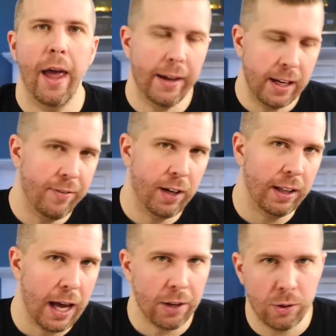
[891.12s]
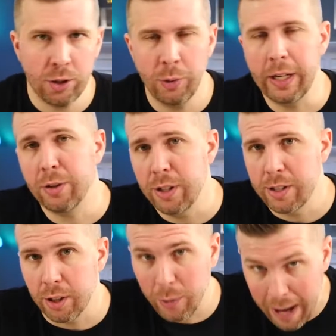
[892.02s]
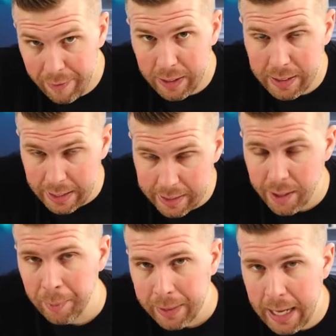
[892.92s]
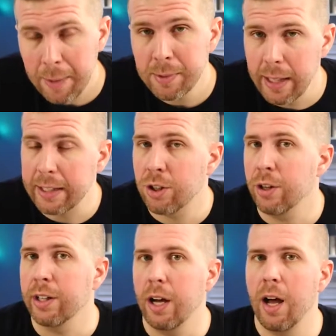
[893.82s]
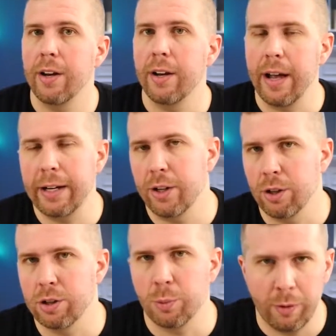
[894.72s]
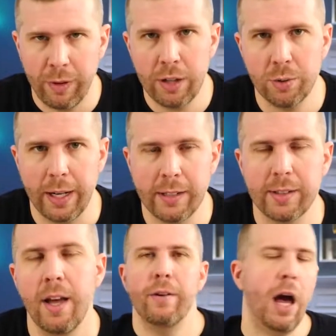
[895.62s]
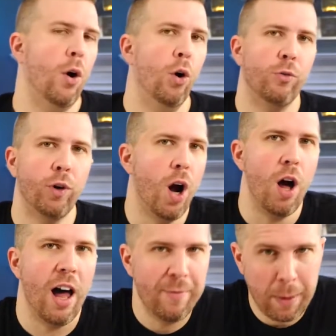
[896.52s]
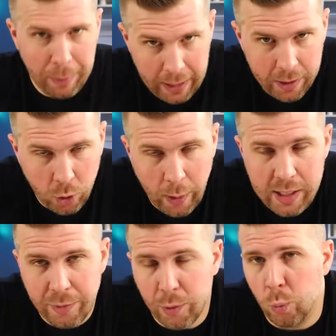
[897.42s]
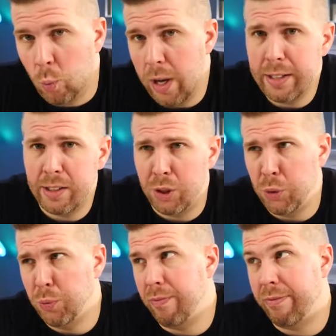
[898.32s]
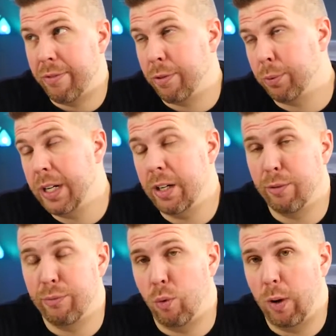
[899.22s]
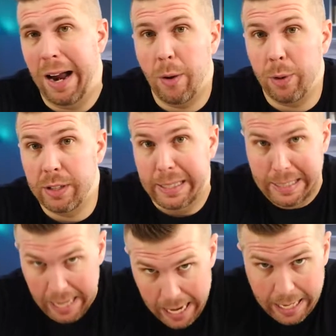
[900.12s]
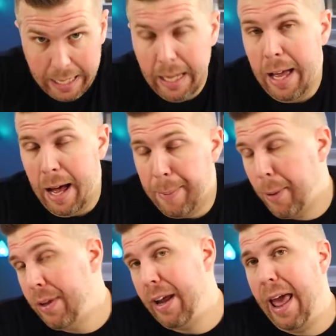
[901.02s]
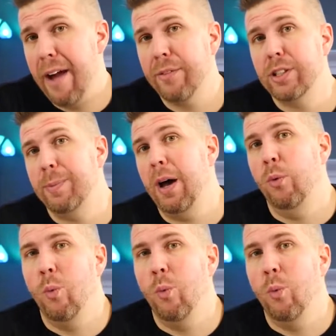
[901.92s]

and even allow you to increase the graphics in some games, like turning on 90 Hz refresh rates. Now, overall, I've been playing the Quest for 1 to 3 or 4 hours a day, probably on average about